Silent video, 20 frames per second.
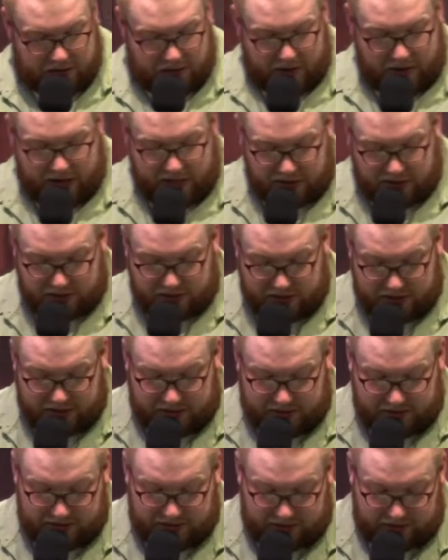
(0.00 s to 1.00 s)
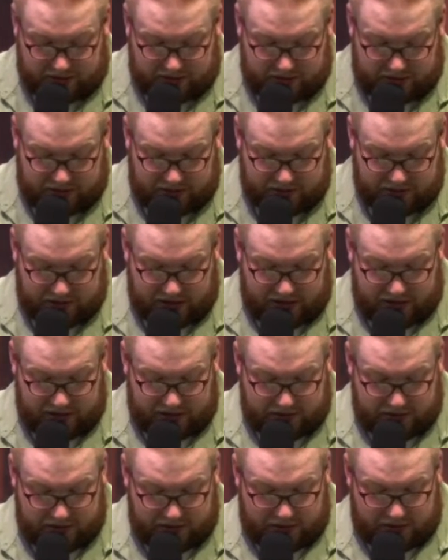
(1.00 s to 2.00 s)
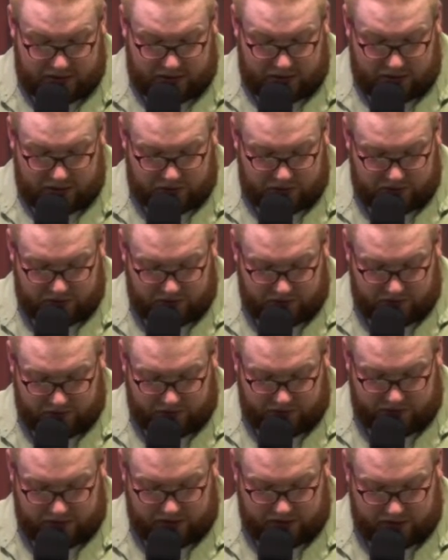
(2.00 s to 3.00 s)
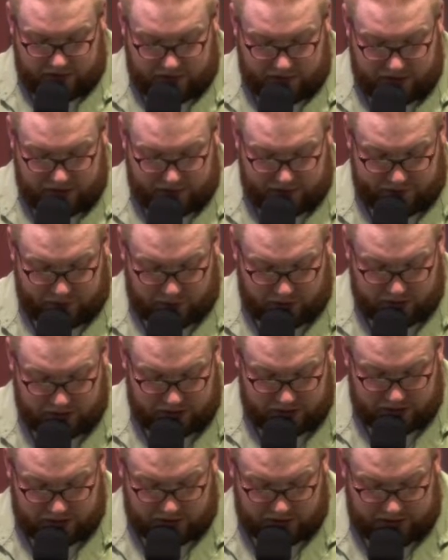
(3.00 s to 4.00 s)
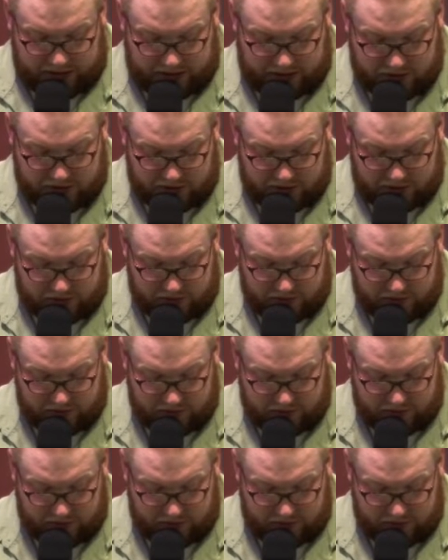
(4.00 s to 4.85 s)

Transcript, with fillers: So, anxiousness is that, you know, fear of misfortune or danger.